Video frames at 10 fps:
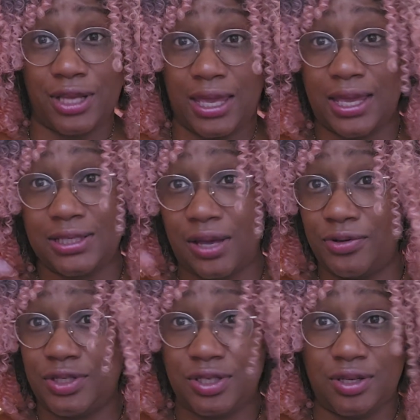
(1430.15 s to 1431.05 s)
I guess that
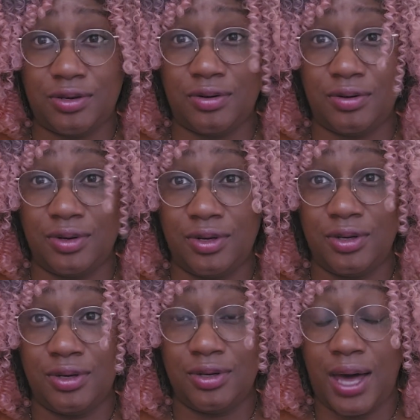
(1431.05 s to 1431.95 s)
was
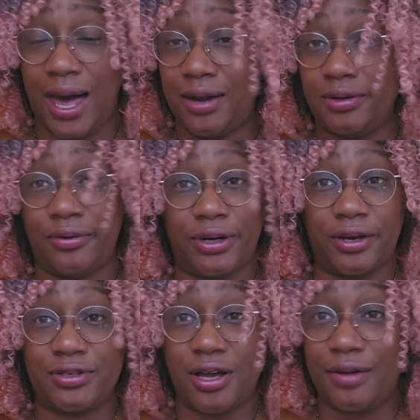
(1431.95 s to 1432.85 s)
I don't know, we're not
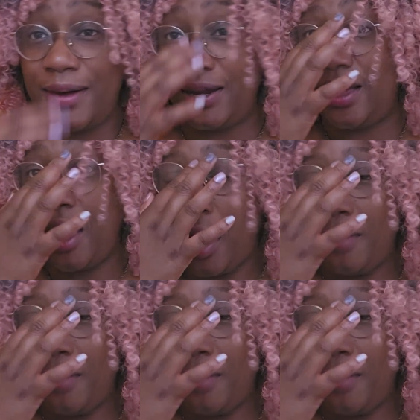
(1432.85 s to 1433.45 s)
going to talk about it.